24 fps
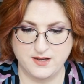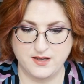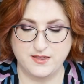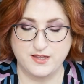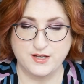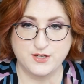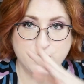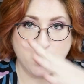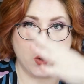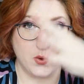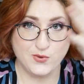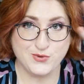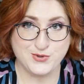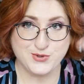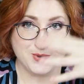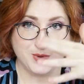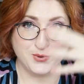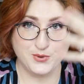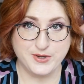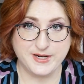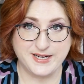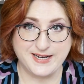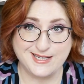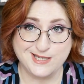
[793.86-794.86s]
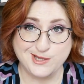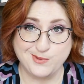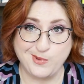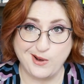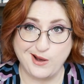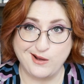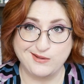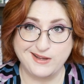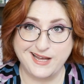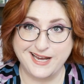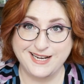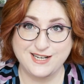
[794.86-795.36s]
this whole story is
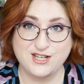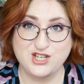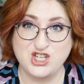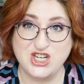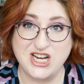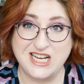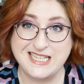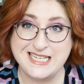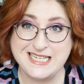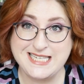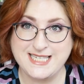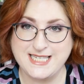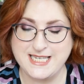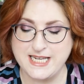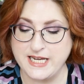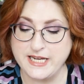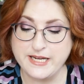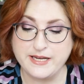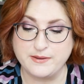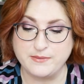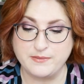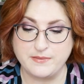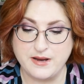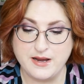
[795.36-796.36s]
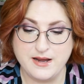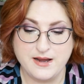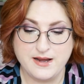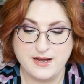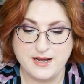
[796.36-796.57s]
about like jealousy and